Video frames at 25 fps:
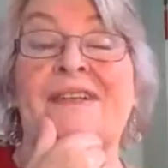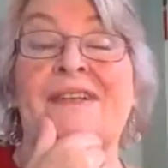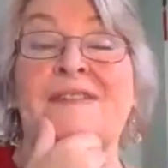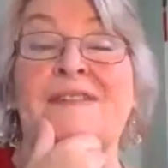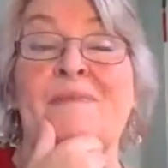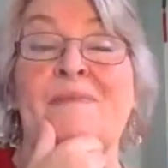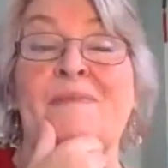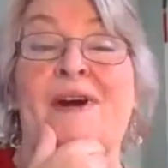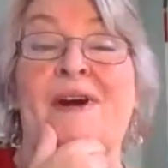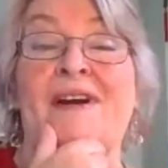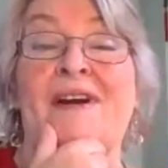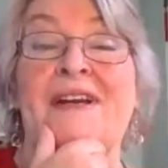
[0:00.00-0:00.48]

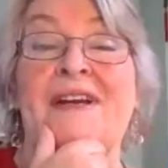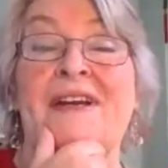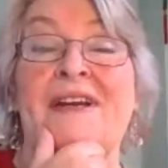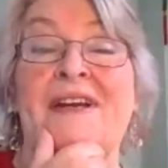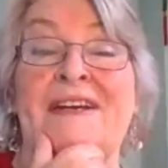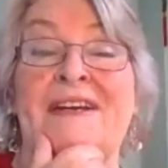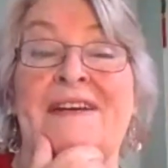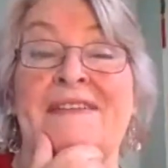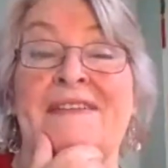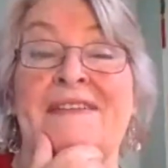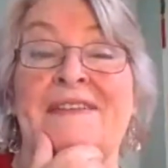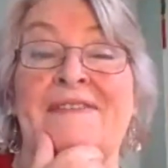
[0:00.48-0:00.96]
market
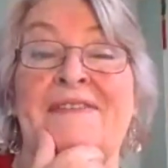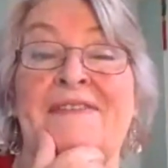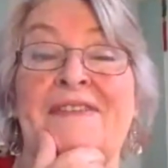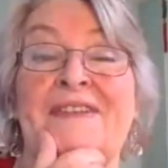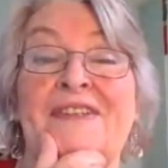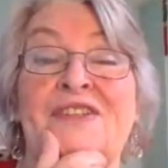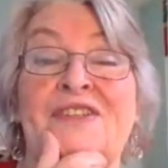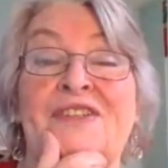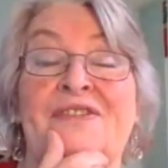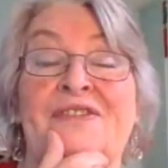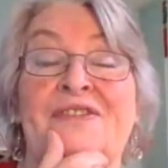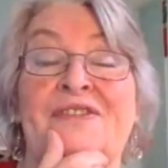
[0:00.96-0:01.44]
here. The fish
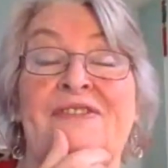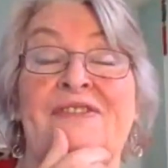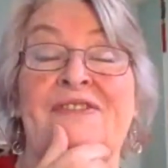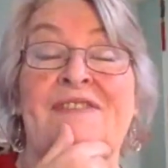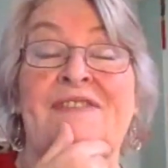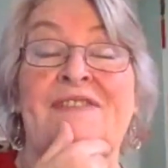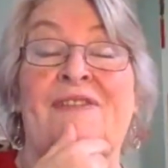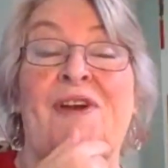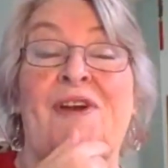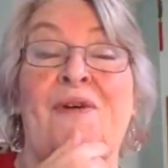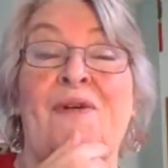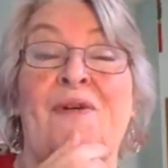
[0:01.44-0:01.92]
are
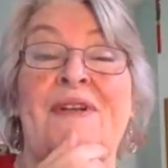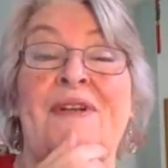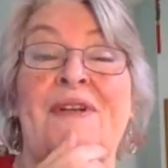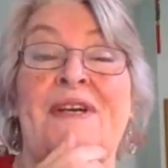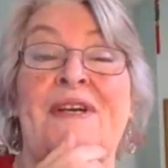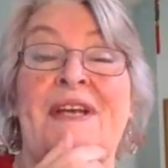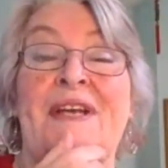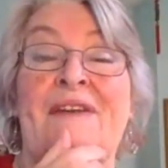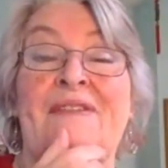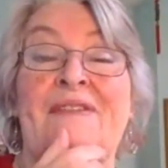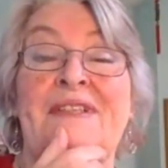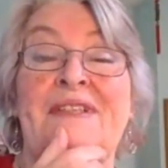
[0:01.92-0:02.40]
flowing in
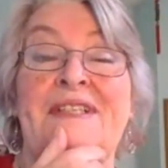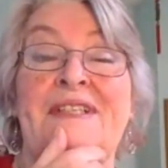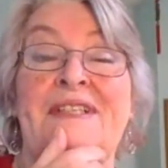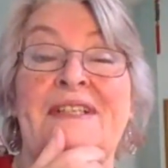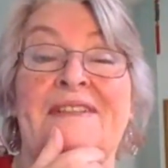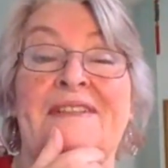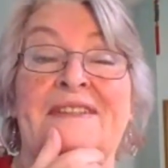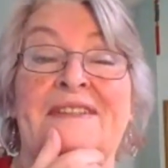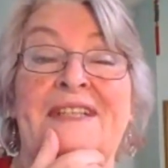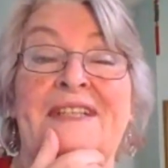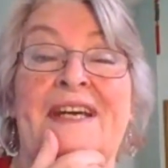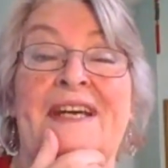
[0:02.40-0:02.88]
every single
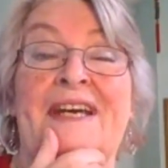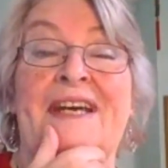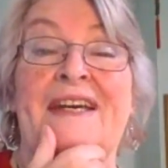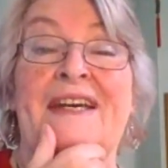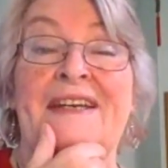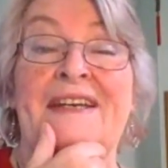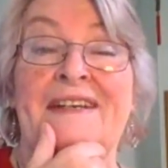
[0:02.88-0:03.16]
day.